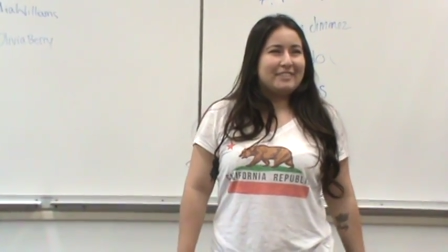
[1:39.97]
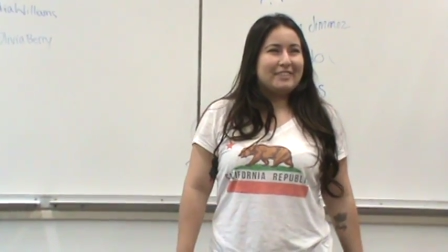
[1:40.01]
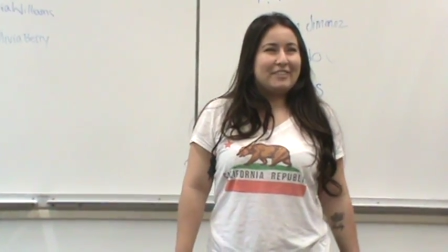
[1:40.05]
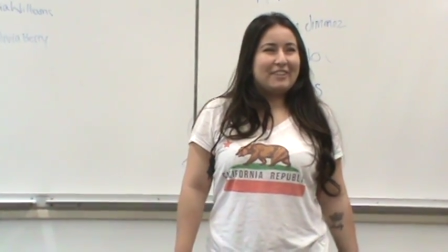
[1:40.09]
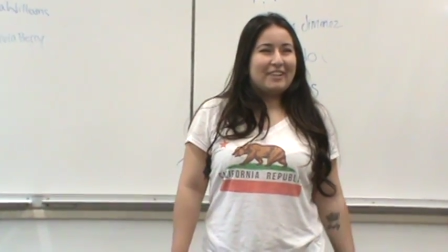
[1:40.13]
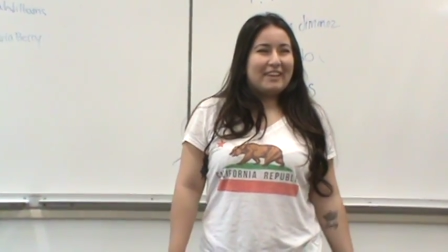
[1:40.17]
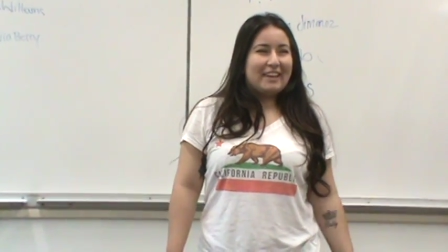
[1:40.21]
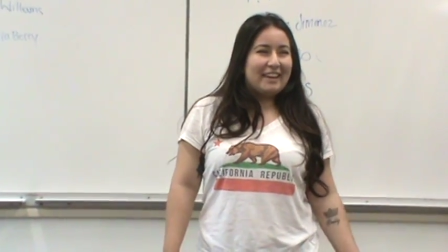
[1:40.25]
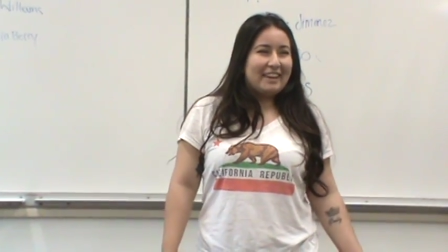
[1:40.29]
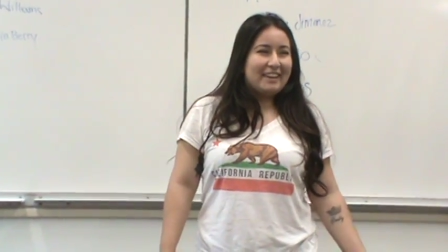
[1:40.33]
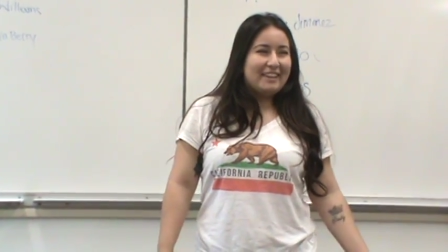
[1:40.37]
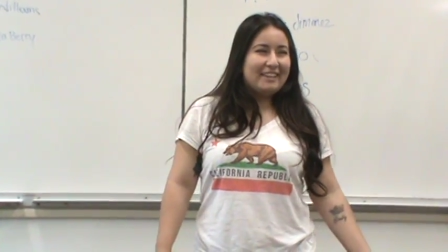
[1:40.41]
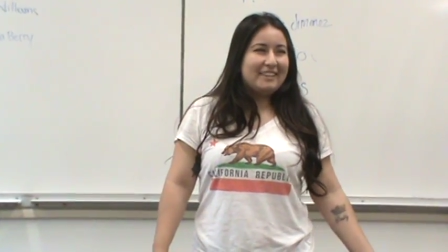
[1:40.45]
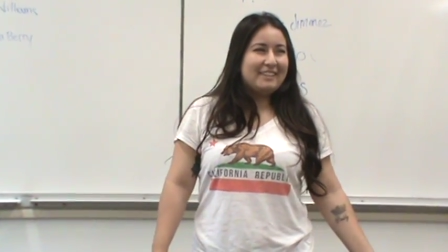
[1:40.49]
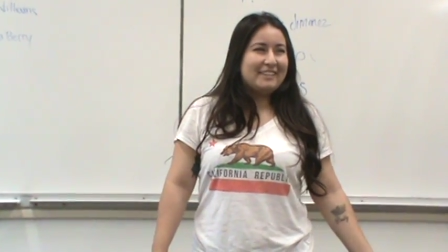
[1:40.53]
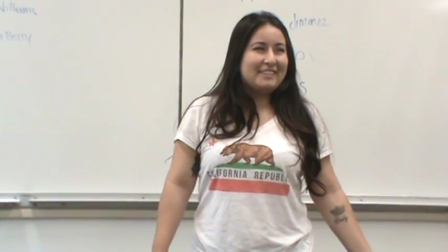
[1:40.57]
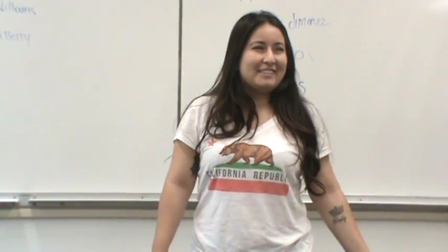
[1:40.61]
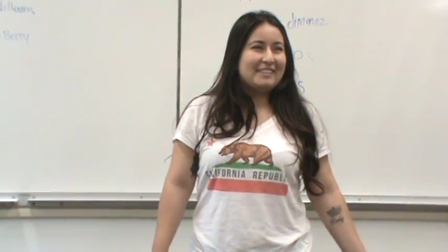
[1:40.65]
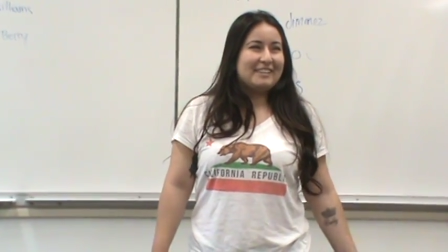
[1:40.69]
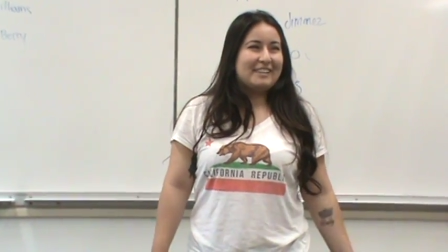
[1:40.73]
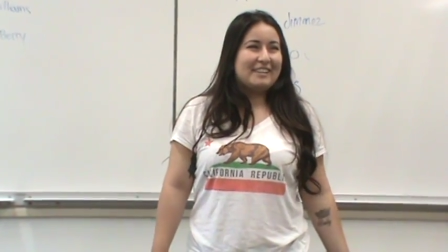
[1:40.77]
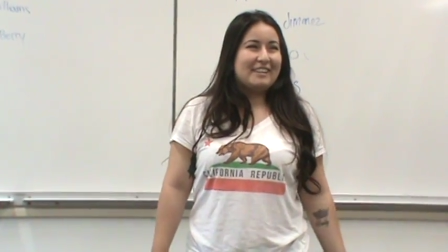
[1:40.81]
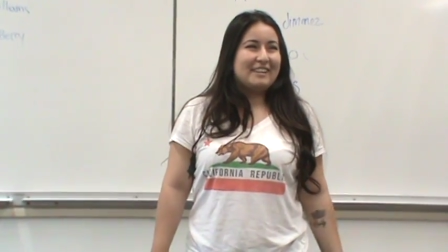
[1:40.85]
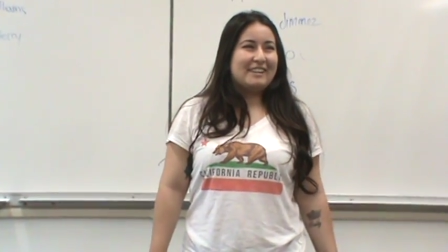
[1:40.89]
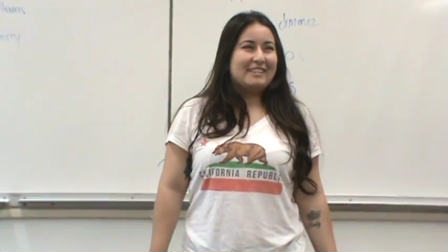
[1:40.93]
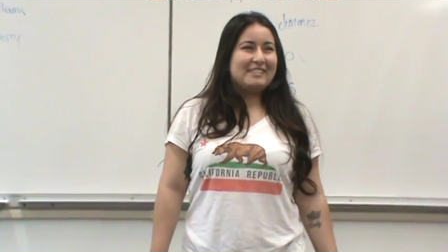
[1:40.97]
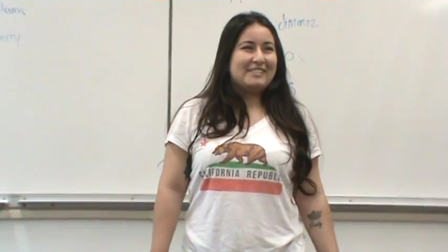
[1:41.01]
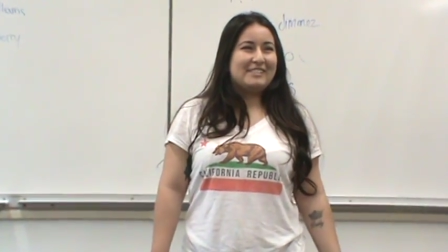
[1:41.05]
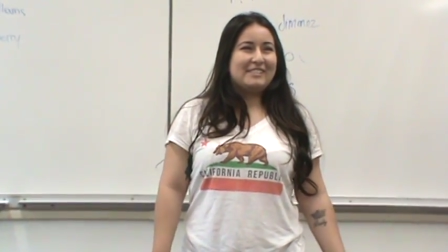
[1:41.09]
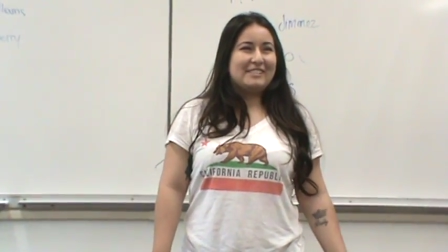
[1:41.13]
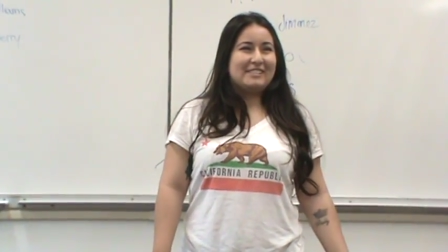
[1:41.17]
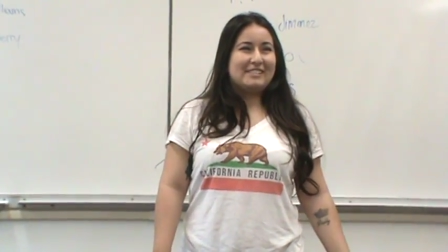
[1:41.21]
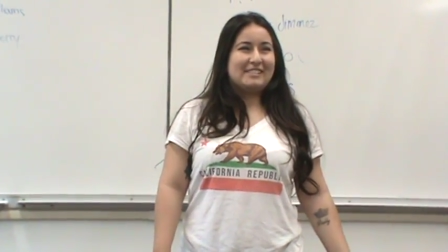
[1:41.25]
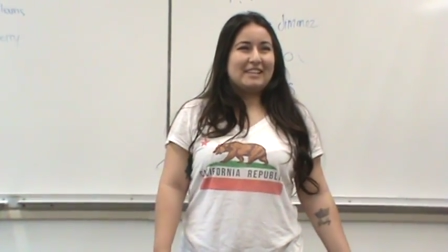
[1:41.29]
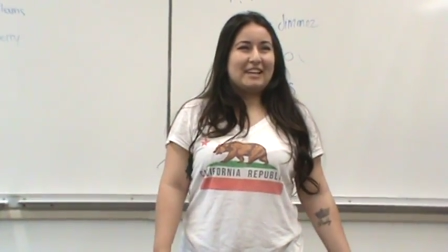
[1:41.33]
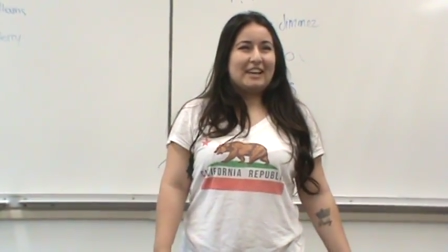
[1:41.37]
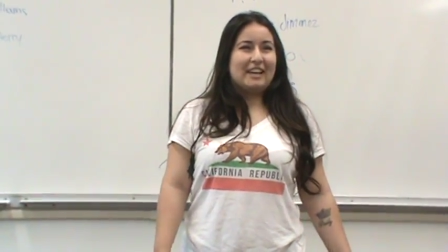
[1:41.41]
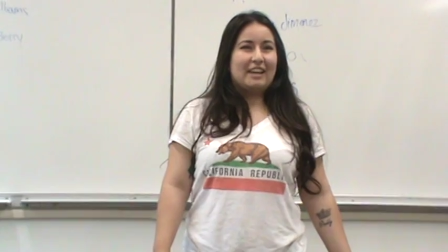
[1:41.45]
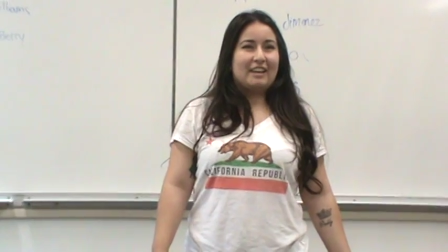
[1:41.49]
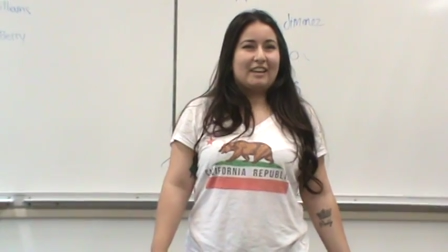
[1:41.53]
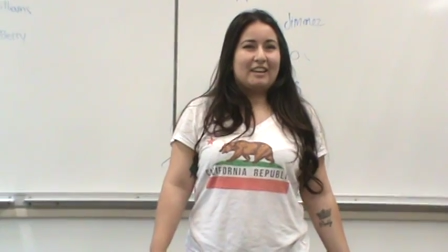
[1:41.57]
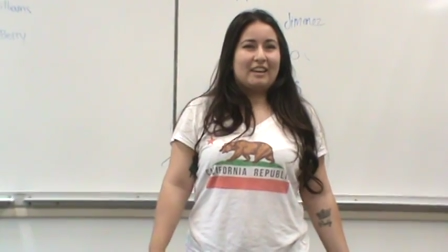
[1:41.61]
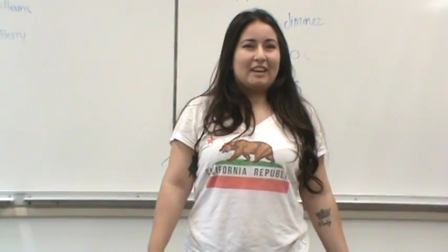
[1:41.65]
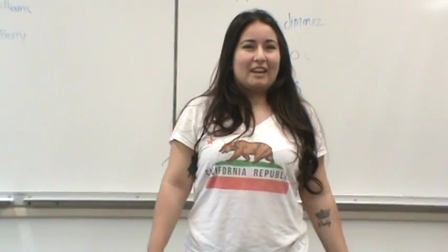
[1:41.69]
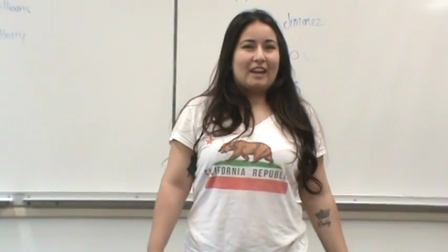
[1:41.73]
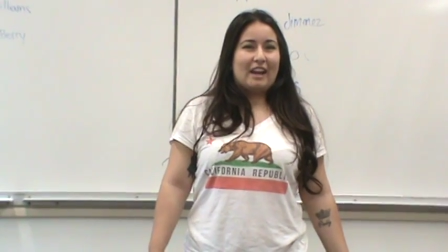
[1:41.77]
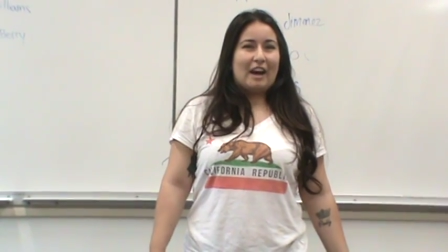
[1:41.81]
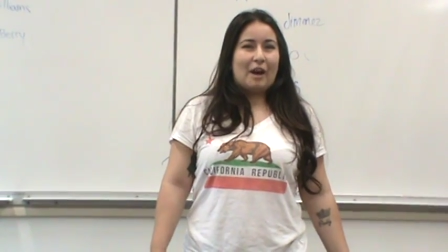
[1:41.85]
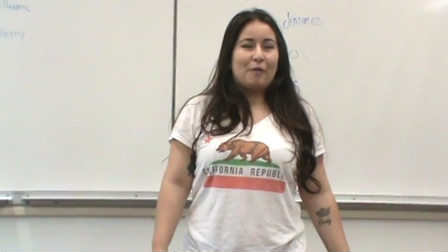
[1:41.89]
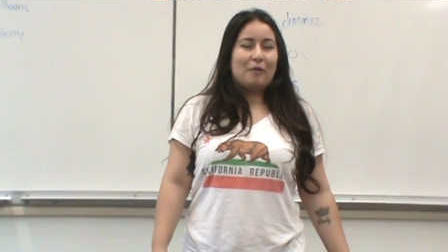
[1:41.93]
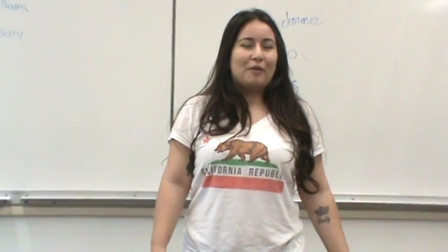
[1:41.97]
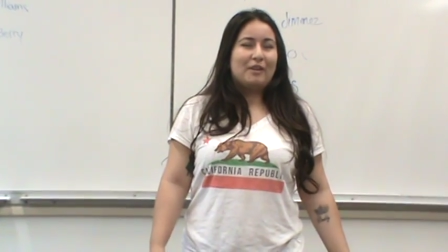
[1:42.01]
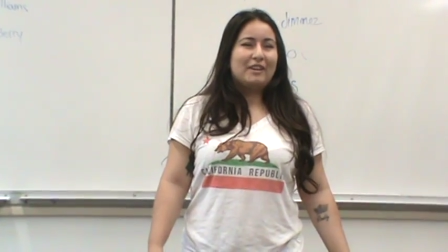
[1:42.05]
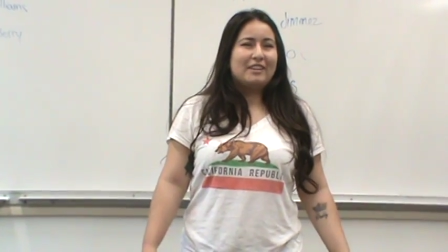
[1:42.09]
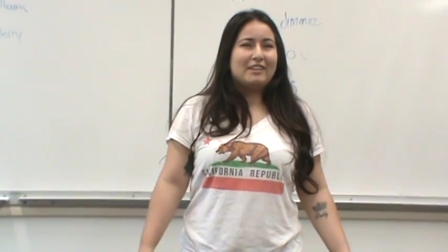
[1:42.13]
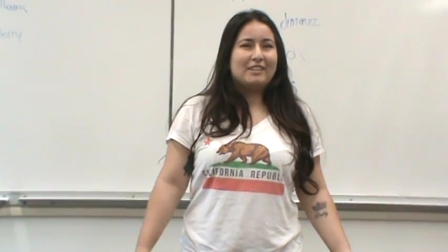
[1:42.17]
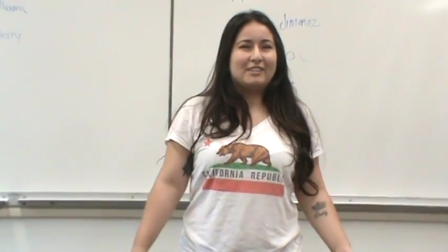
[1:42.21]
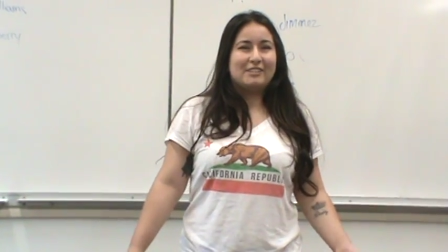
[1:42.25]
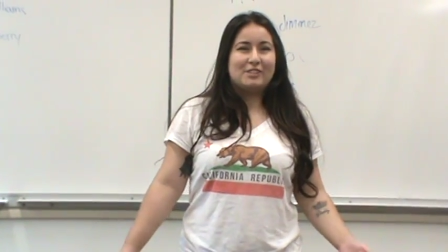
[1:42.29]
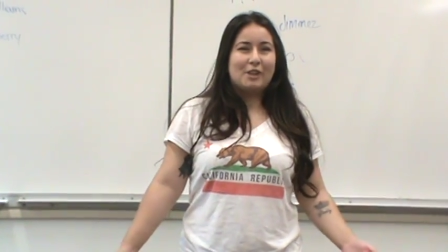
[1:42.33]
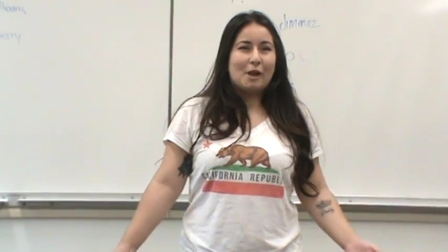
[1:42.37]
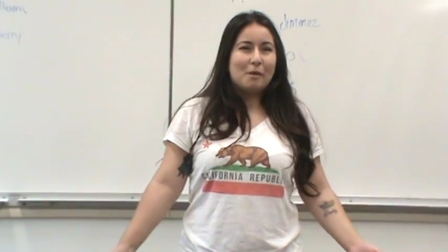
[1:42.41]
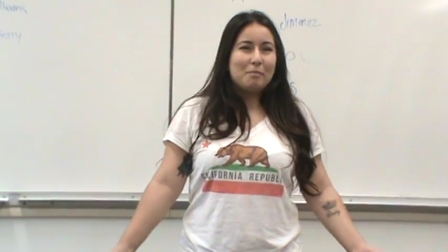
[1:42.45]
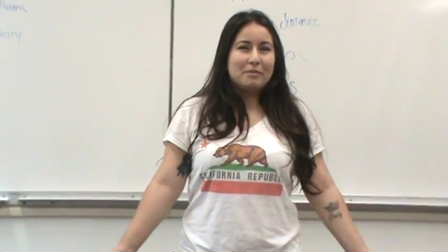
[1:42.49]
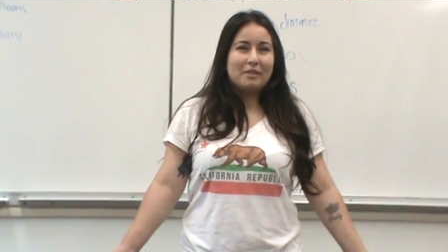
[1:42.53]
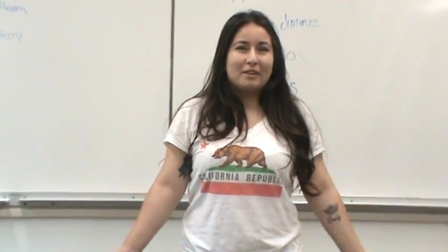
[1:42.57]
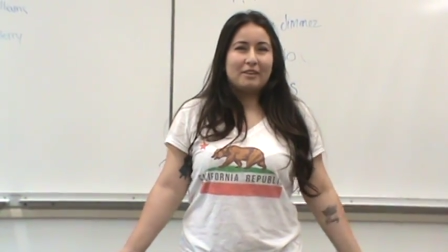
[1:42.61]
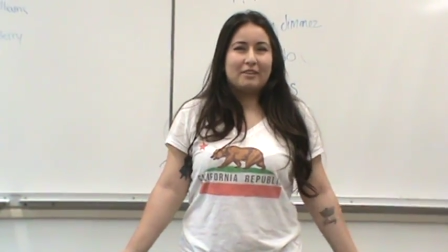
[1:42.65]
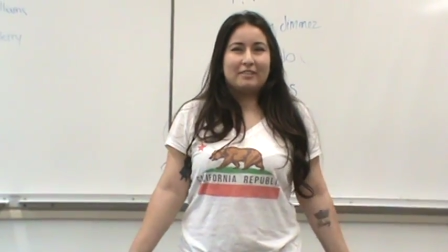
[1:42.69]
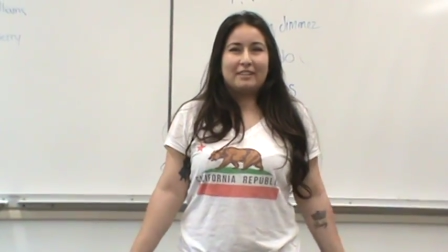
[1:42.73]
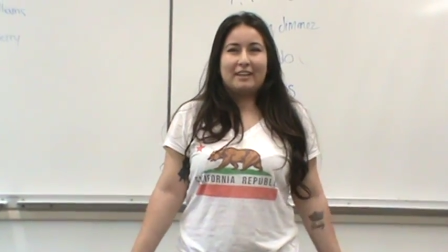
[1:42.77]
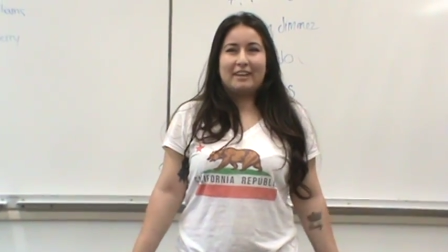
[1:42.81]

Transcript: okay. And, and she's like, I wanted to shop there.